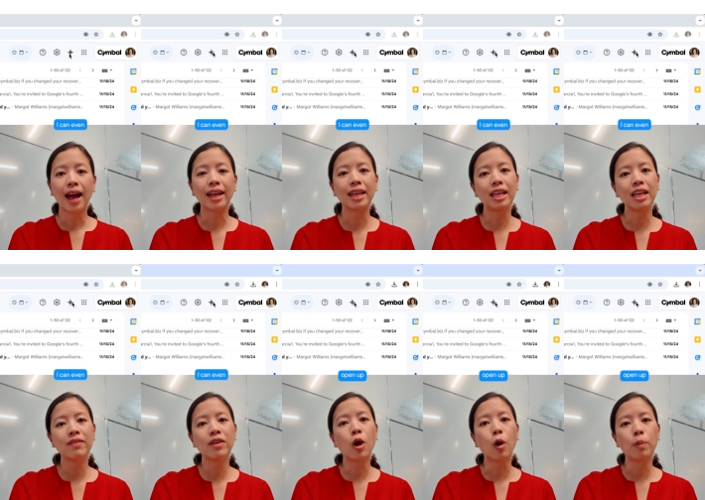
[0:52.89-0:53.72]
I can
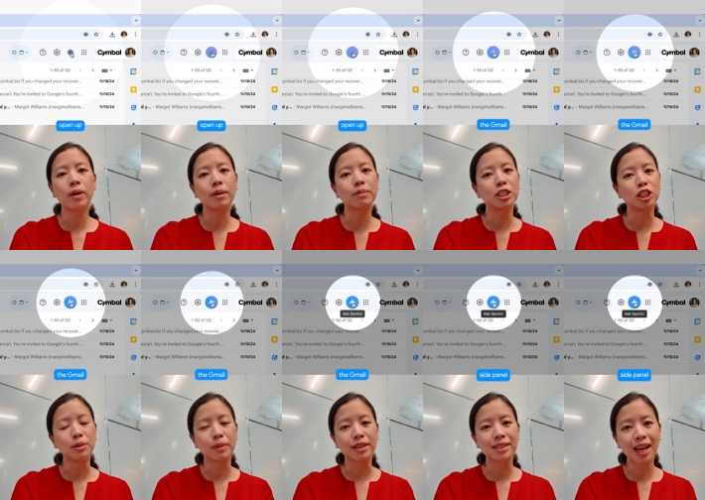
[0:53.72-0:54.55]
even open up the
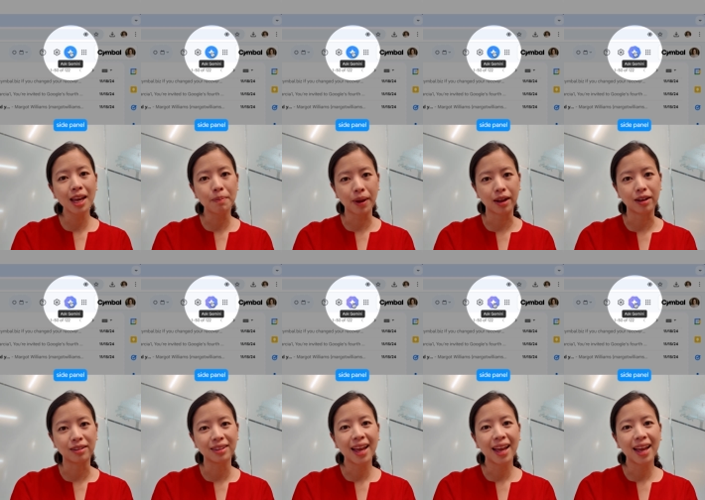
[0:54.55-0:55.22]
Gmail side panel